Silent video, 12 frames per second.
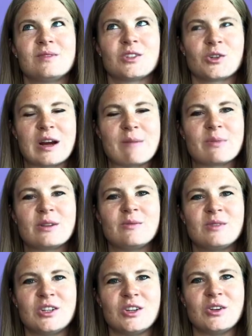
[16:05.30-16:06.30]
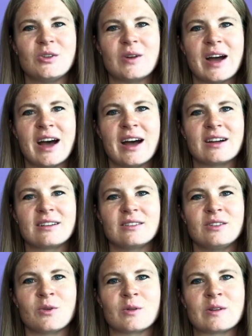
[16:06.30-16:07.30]
trip to
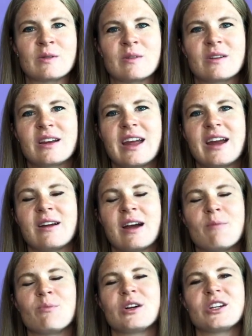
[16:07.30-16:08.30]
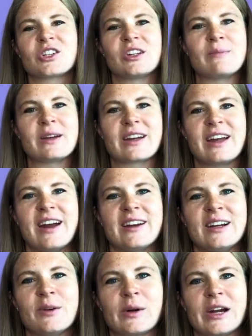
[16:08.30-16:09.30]
northern British Columbia,
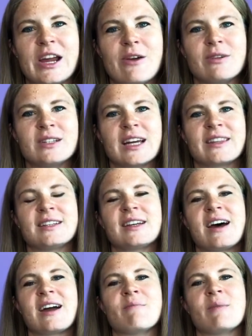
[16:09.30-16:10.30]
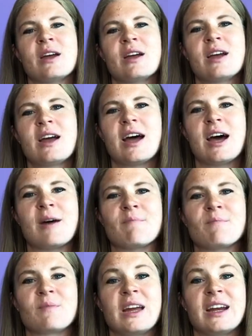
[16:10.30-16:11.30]
Canada, where he was at the time
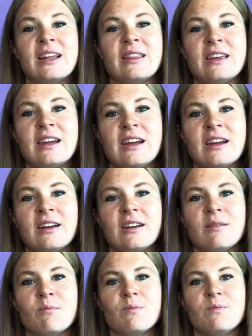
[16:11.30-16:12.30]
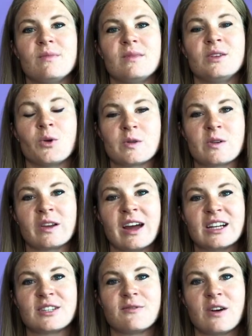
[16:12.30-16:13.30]
getting the Northern
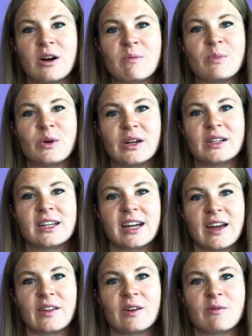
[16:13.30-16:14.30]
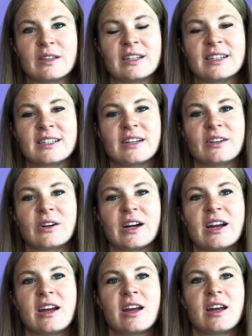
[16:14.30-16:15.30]
Lights Farm put together with the
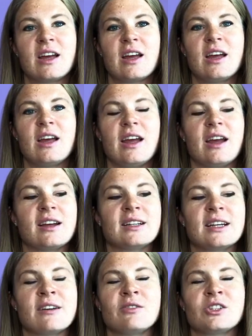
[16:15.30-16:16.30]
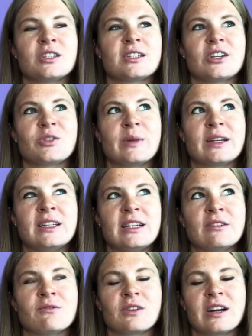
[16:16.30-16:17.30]
distillery. And it was just such a big
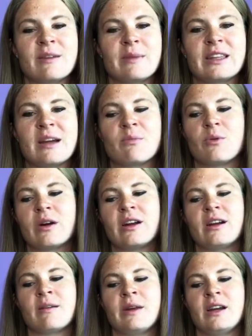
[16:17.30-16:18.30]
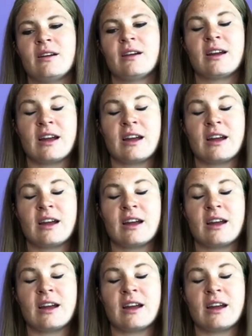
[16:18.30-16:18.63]
deal for him at that point. I mean,